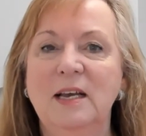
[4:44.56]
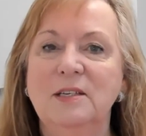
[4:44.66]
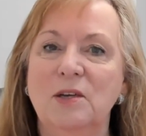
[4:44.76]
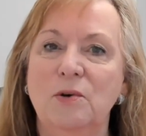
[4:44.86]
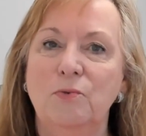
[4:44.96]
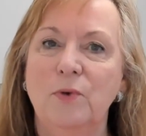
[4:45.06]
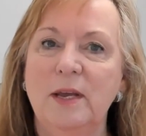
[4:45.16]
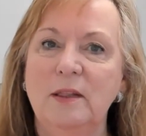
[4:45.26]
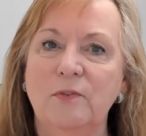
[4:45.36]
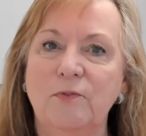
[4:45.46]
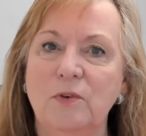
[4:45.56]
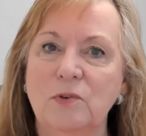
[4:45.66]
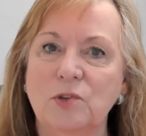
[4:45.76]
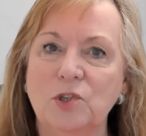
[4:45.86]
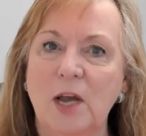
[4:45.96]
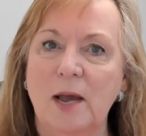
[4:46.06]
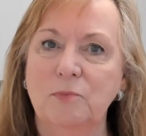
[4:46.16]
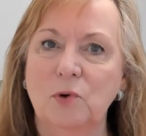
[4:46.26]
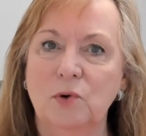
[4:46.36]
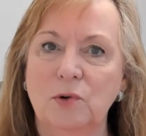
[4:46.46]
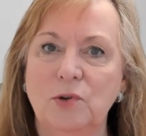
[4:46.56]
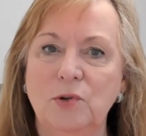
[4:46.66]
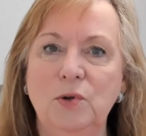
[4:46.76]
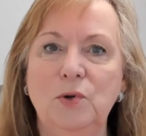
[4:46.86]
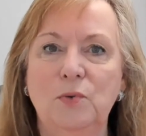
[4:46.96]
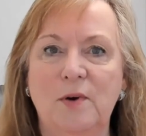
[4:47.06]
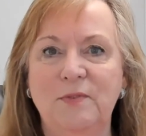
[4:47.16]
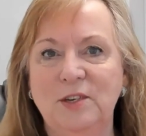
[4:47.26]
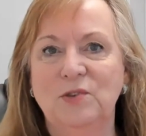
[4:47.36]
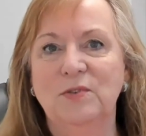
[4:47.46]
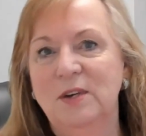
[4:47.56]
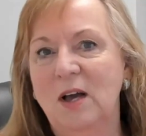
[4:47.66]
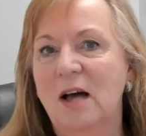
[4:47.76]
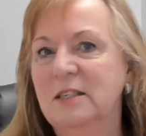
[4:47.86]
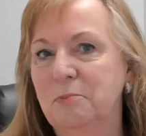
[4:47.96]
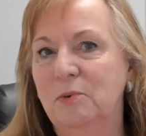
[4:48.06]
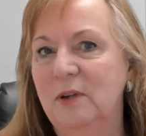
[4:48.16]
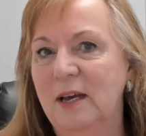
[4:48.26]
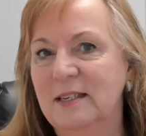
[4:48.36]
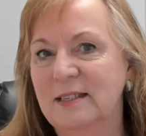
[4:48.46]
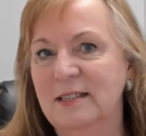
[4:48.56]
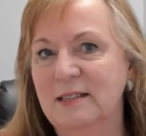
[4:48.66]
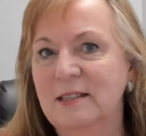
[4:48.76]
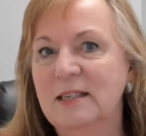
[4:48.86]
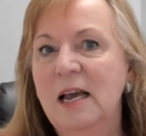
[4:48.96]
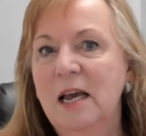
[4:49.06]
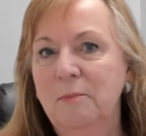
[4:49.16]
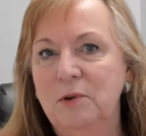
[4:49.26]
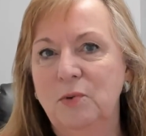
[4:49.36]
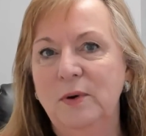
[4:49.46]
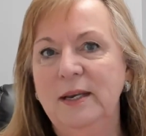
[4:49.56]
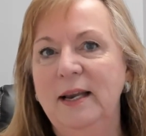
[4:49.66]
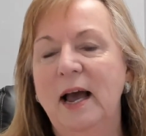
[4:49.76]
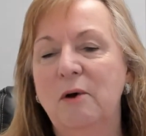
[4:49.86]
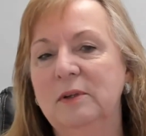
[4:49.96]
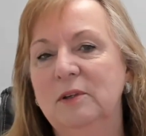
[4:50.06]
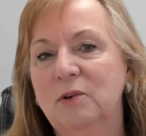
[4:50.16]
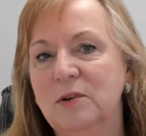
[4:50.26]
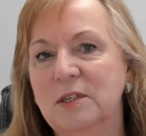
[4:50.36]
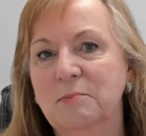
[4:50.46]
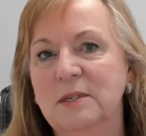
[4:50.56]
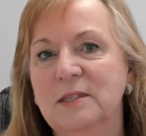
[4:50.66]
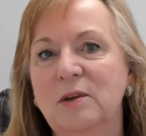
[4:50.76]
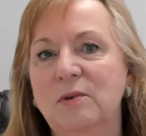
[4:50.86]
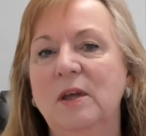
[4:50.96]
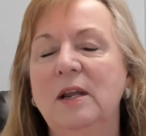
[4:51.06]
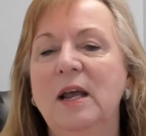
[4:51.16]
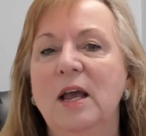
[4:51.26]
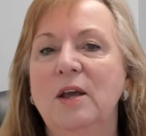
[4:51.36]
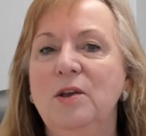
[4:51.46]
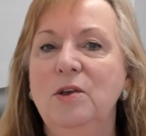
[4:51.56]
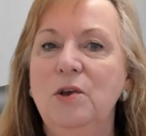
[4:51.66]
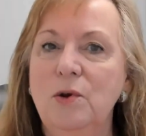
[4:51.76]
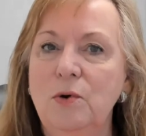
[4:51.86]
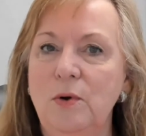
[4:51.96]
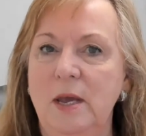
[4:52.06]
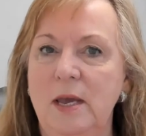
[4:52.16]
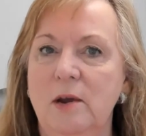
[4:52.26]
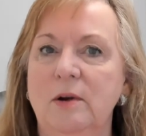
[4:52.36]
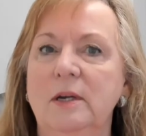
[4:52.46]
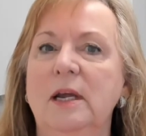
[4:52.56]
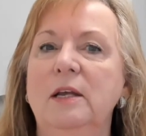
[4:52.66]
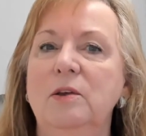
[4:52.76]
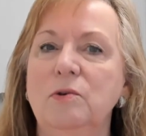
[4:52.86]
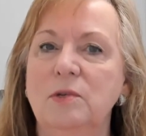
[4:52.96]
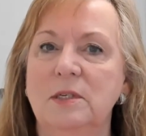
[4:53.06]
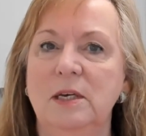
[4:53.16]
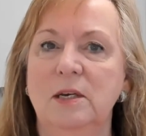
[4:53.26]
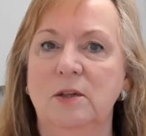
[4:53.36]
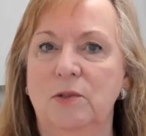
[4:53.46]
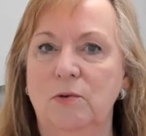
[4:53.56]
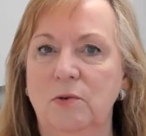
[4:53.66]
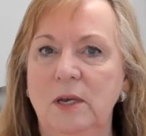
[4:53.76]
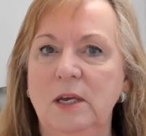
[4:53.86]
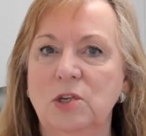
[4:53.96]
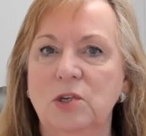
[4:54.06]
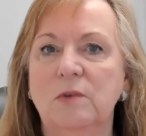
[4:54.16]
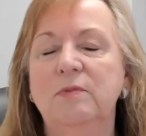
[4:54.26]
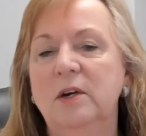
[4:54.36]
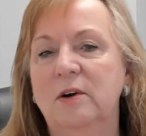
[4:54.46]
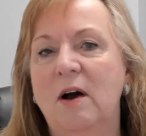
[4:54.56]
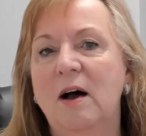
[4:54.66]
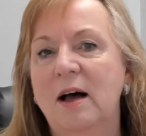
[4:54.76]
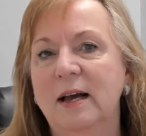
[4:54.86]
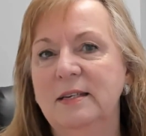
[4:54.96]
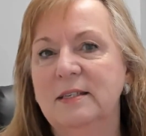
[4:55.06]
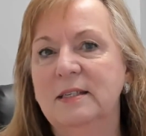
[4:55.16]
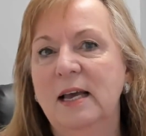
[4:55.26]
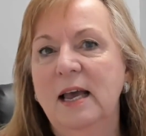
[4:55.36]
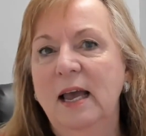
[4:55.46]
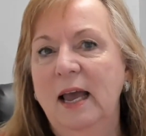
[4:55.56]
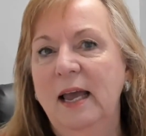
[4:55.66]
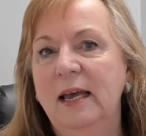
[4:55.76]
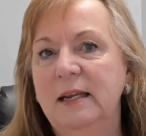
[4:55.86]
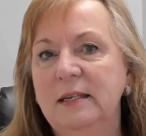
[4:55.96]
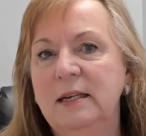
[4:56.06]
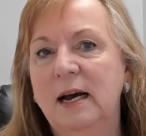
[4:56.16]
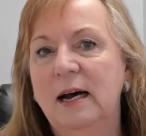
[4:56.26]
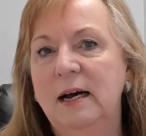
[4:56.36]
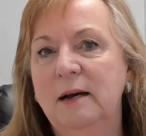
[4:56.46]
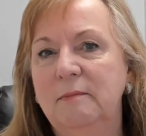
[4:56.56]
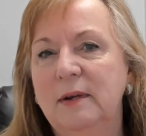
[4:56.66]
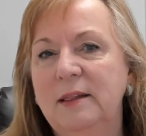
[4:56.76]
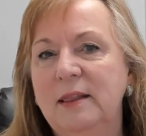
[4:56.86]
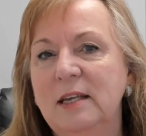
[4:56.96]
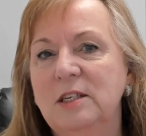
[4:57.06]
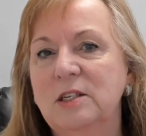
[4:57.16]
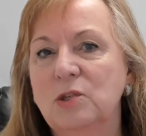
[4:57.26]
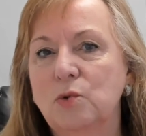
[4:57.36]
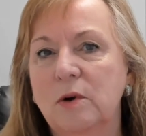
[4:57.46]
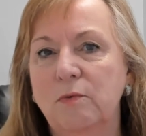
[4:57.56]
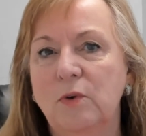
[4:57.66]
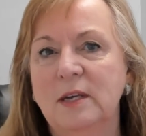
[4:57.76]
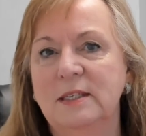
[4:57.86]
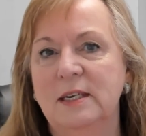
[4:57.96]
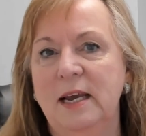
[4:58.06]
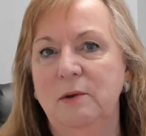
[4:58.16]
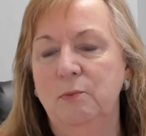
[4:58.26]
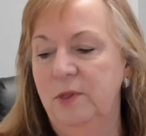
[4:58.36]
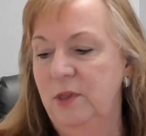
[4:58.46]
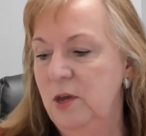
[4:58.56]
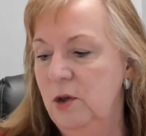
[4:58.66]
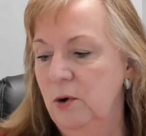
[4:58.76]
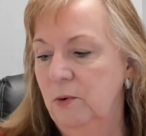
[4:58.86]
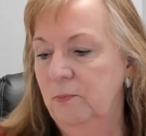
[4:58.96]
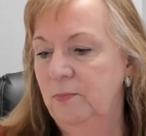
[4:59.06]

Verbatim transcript: So read the first chapter or two of each of the gospel lessons between now and Christmas so that you hear it and you see it through each of their eyes. And um, let that just sort of resonate with you.